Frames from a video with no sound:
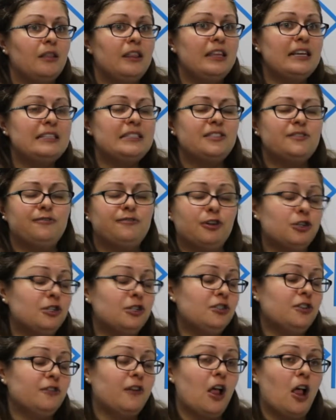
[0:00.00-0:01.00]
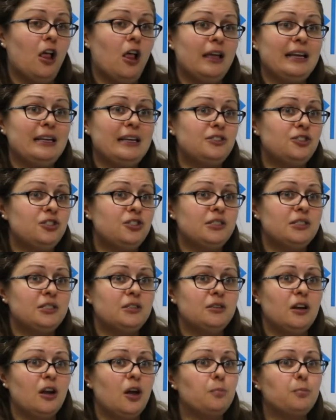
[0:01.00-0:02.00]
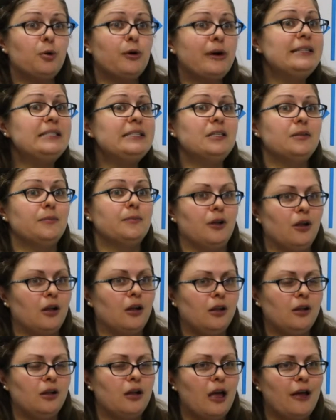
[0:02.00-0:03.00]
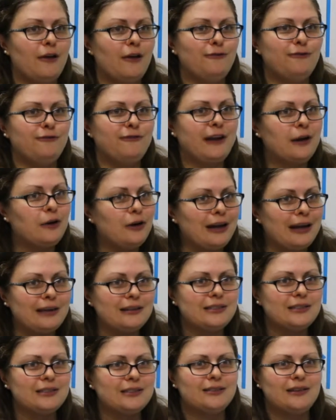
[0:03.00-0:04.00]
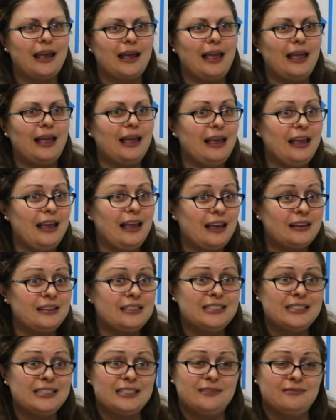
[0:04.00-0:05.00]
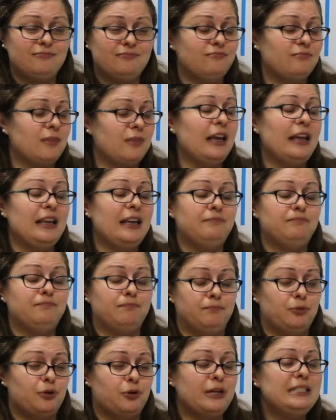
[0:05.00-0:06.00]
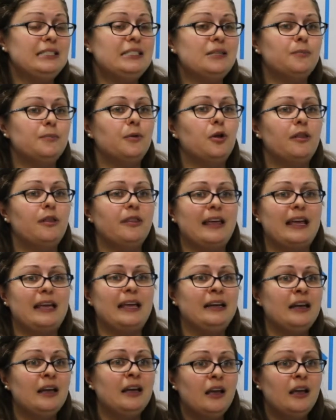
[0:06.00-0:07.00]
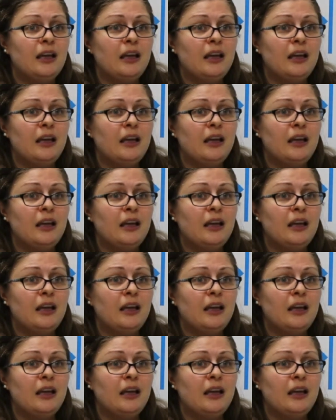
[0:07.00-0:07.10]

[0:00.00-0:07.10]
This, first of all, is just a principle of fairness and a principle that